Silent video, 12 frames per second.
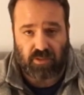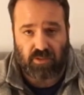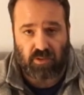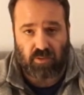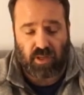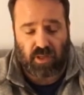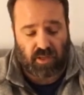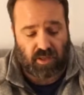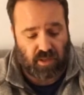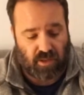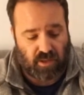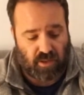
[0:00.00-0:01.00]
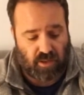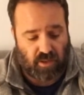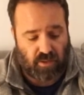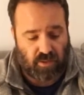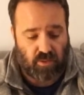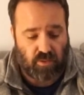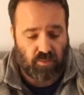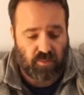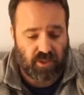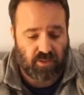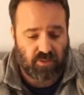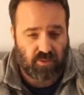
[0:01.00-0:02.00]
So they local
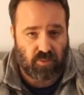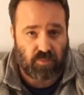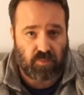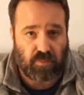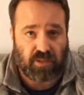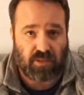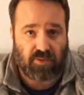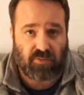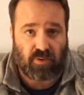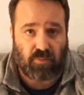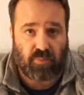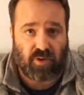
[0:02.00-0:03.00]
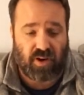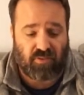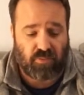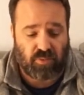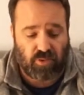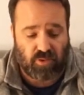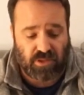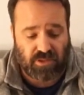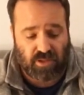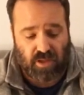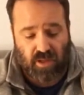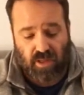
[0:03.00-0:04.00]
beers or beers from private
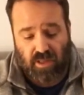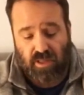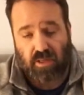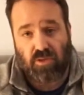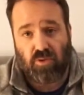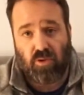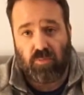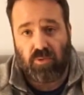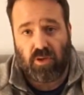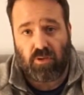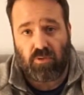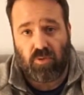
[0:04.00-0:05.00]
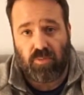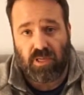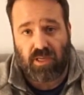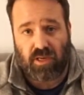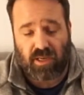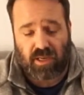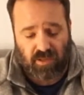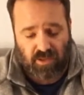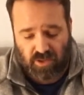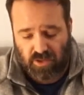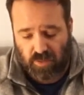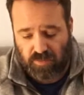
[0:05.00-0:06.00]
breweries that you're not normally going to get in the
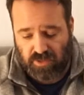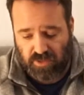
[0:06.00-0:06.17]
shops.